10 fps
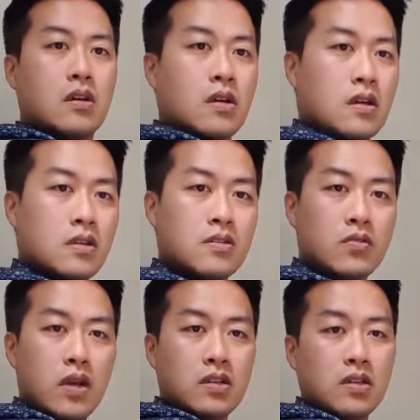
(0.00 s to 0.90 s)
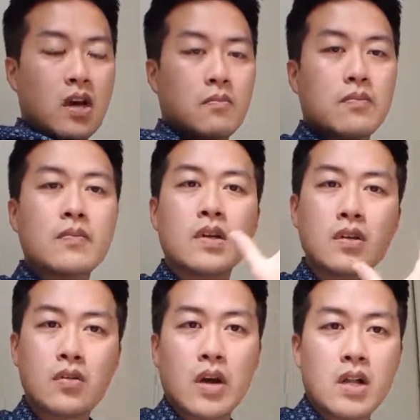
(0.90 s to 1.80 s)
and straighten up
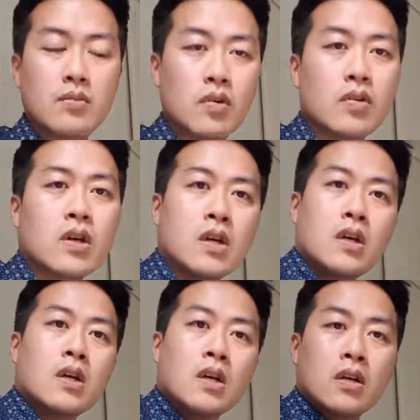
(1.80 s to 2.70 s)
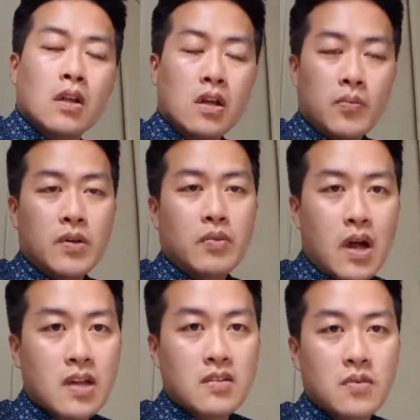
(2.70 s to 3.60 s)
your elbow. A lot of people
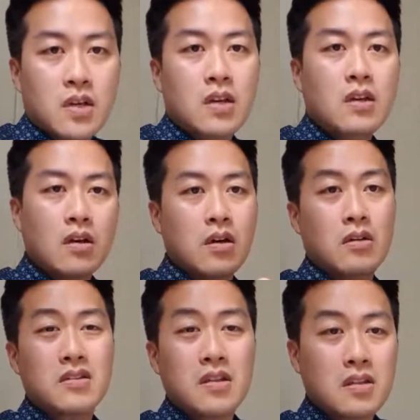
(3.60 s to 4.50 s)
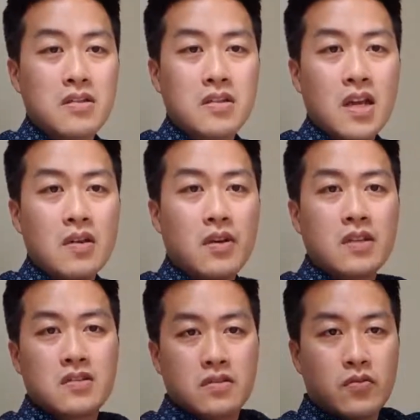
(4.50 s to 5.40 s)
ask me, isn't it the same
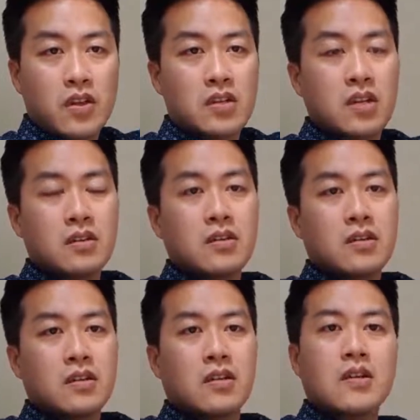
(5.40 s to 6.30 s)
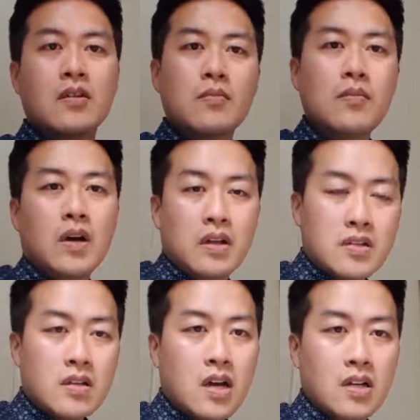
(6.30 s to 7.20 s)
as stretching? but
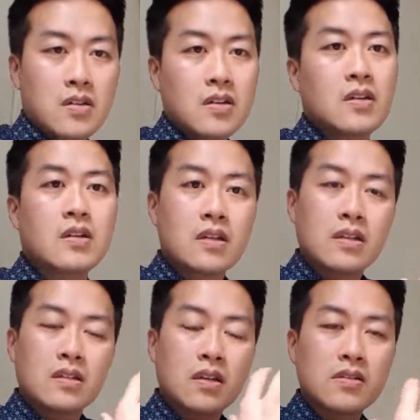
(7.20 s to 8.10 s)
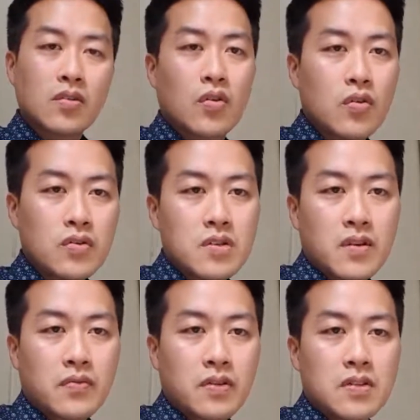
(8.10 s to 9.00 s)
it's not. There's a huge
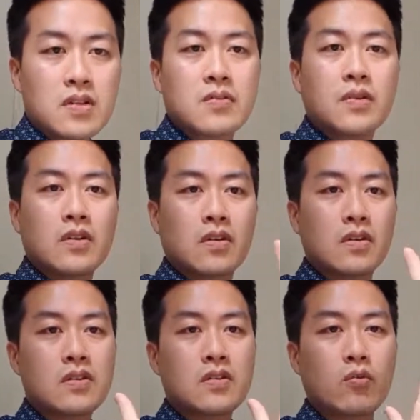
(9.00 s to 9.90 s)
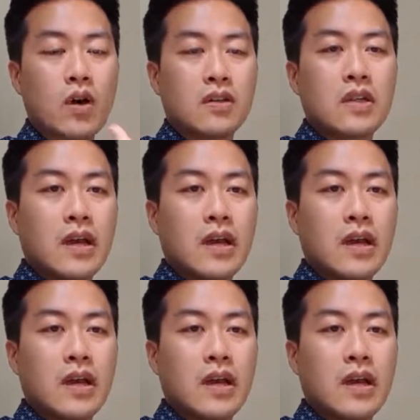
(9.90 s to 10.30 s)
difference because one